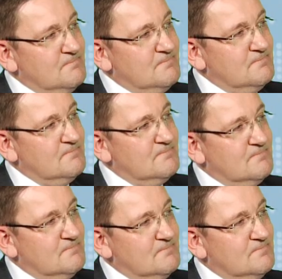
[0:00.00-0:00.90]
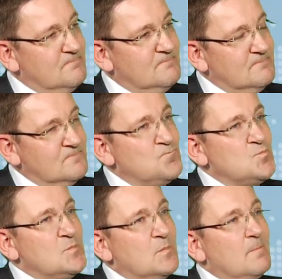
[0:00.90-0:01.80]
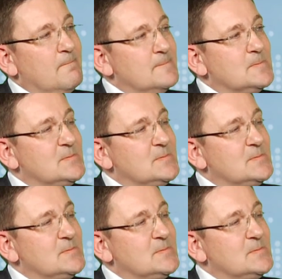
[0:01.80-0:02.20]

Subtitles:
take shape over the future?